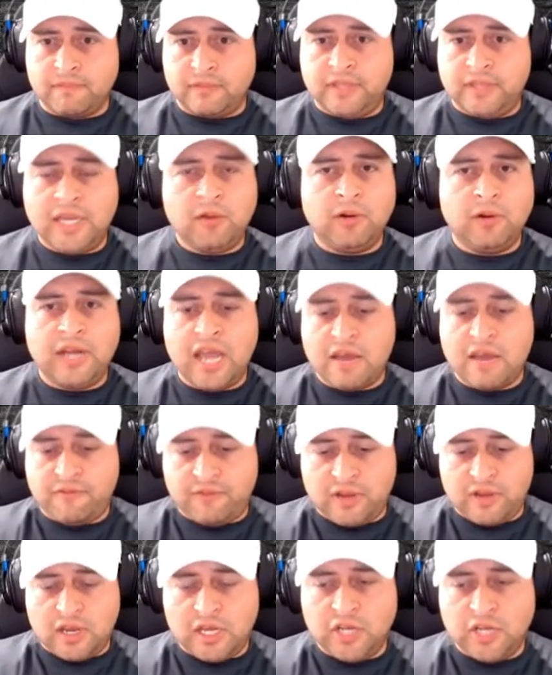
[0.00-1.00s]
they would
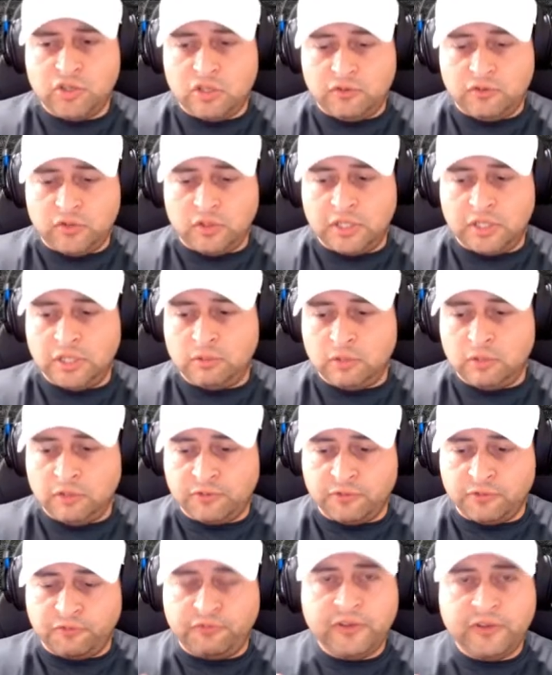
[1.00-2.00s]
have an interview anywhere
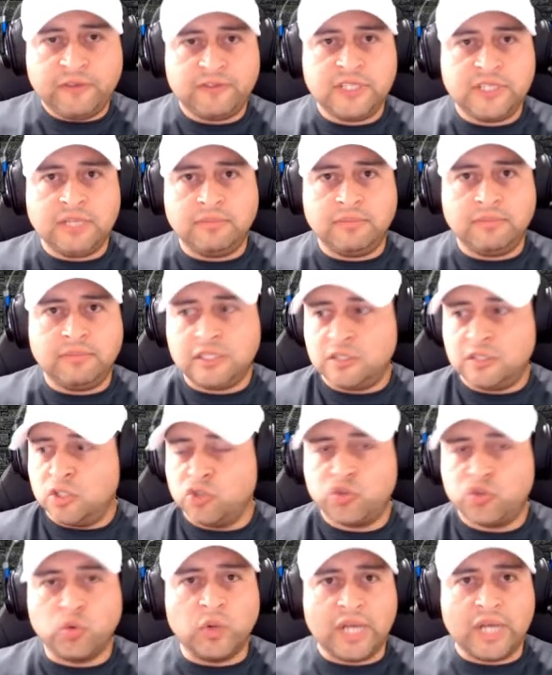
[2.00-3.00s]
from 15 minutes
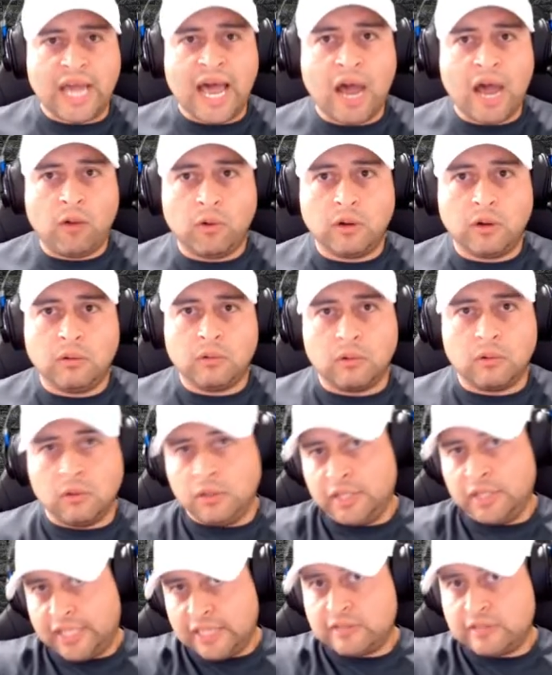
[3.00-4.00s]
to an hour, or
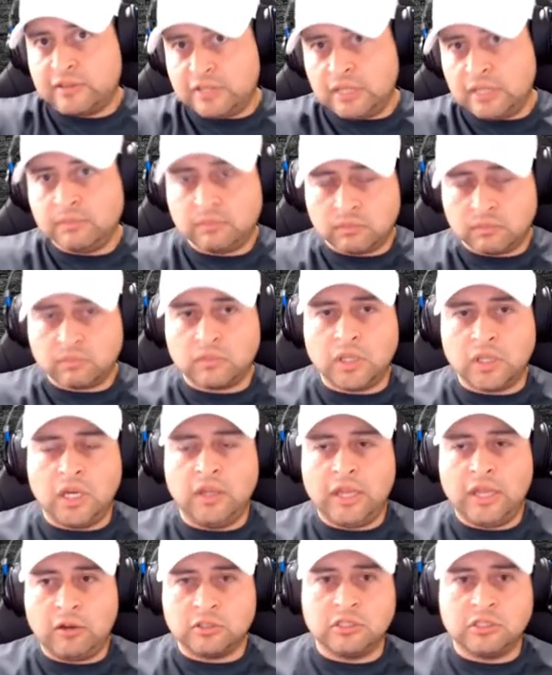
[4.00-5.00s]
in the case of Tim,
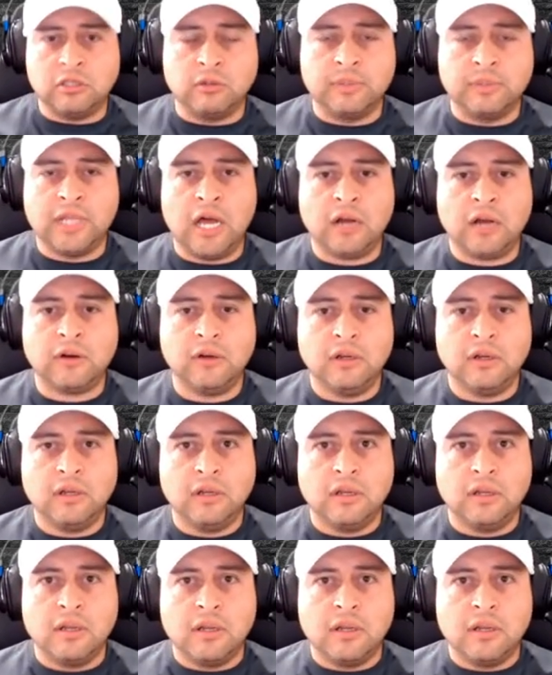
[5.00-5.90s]
that was a little bit longer.